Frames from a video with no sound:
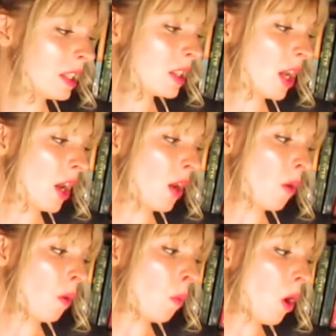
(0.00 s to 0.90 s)

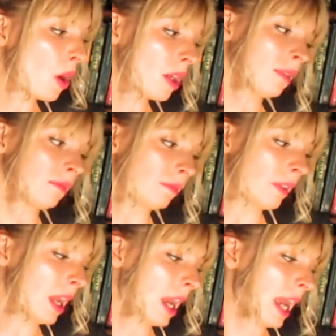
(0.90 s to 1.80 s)
So 1
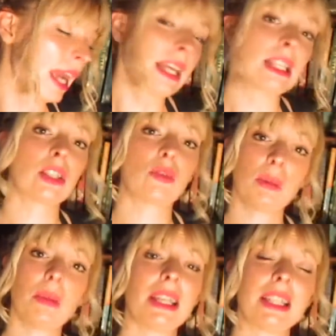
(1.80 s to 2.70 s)
is
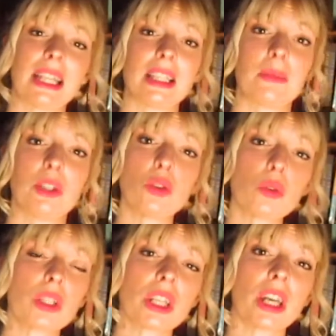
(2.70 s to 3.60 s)
screenplays tend to be
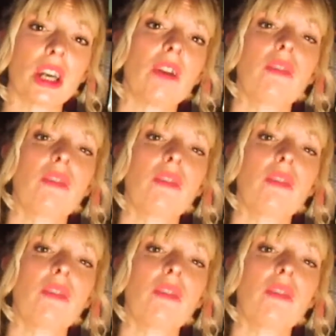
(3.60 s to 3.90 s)
shorter,